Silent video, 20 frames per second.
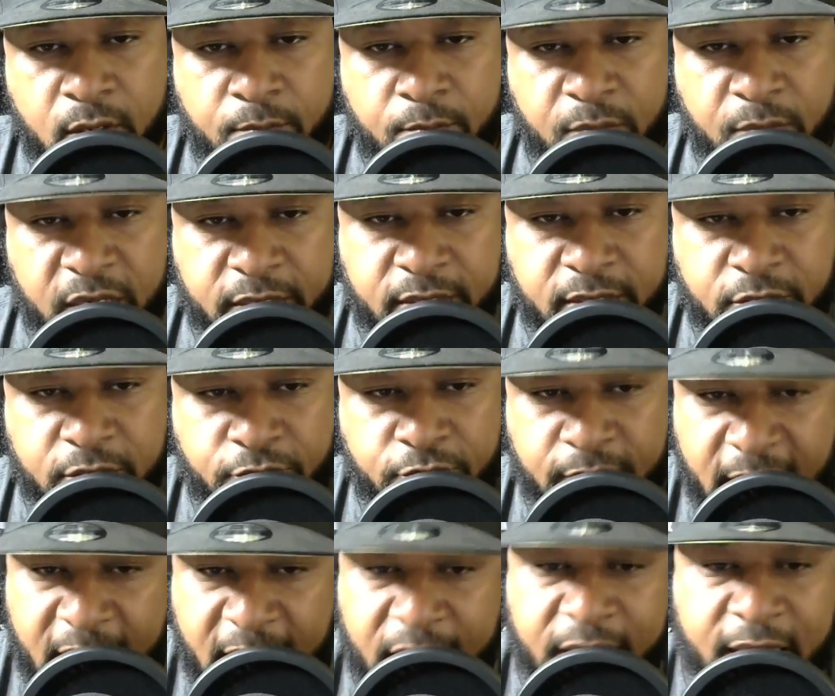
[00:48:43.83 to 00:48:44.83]
But the
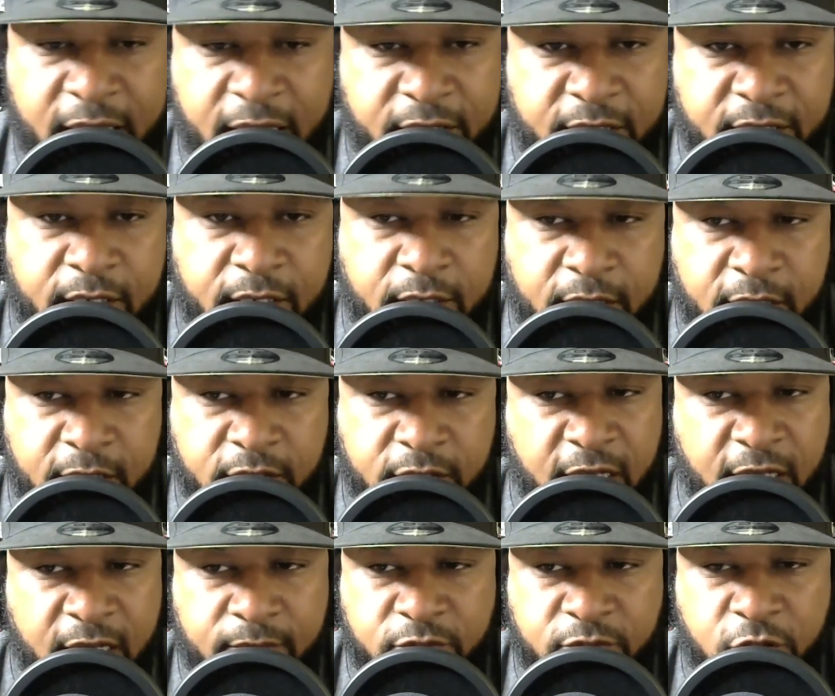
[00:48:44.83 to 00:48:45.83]
reality at the end of the day is
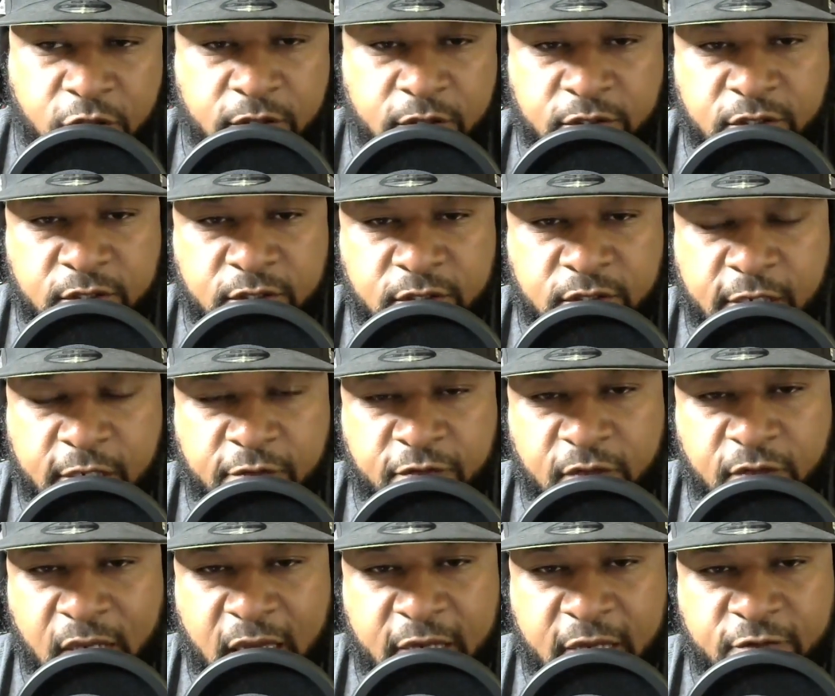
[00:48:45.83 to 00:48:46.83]
Cam Jordan's a Saint
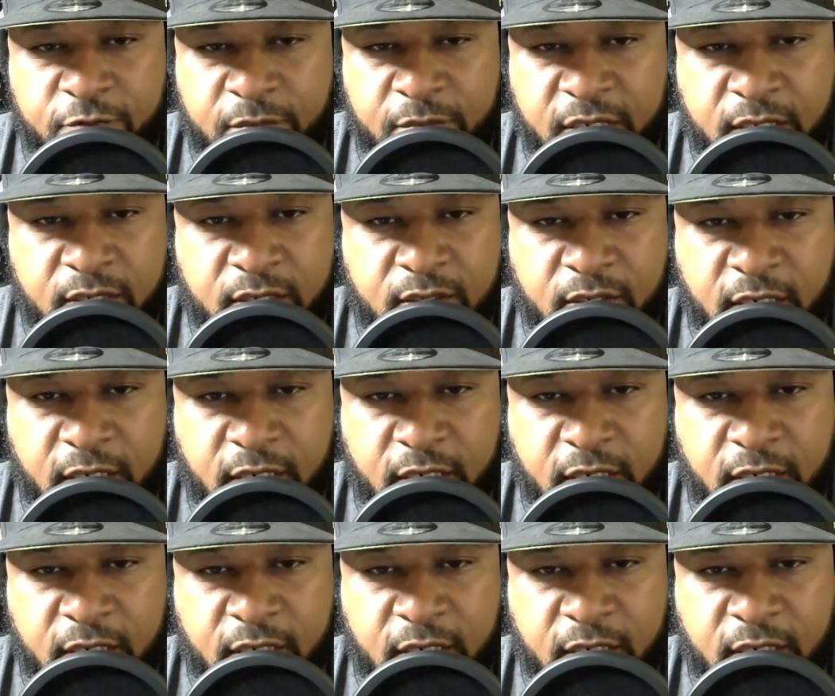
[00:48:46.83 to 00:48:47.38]
for life, man.